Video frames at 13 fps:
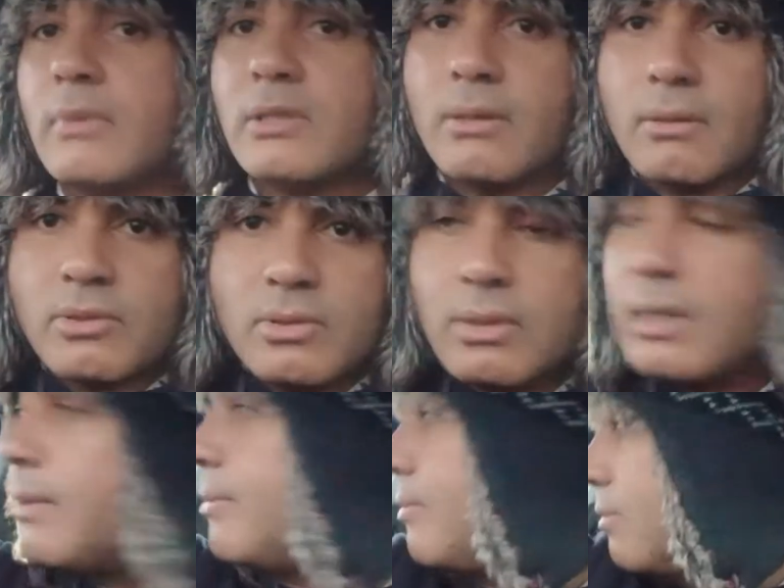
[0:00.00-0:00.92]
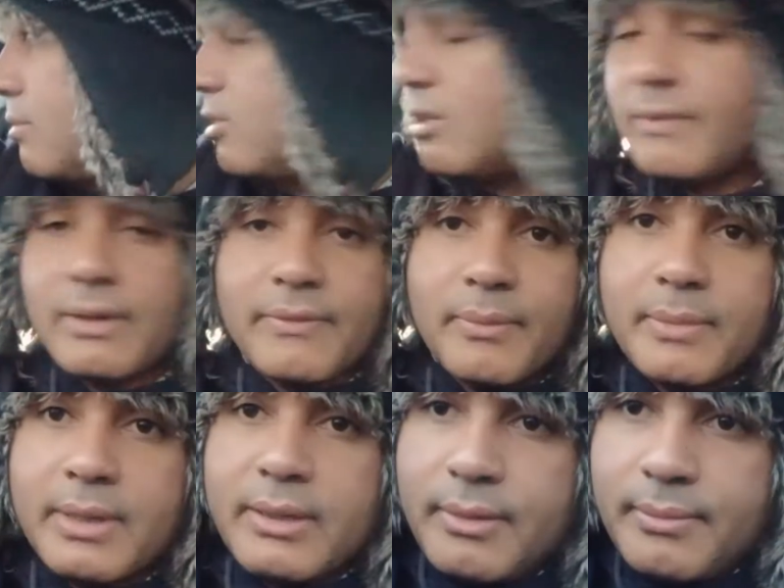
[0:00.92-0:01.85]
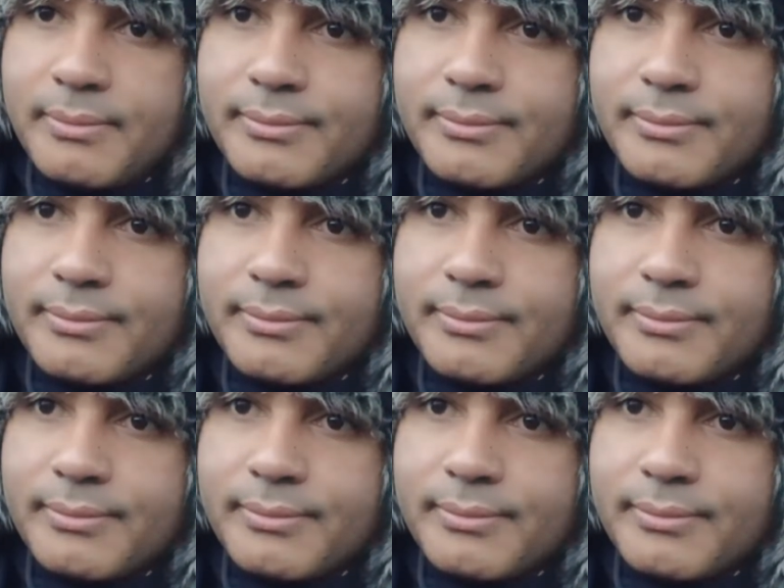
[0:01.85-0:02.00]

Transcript: So I'll show you GV from here.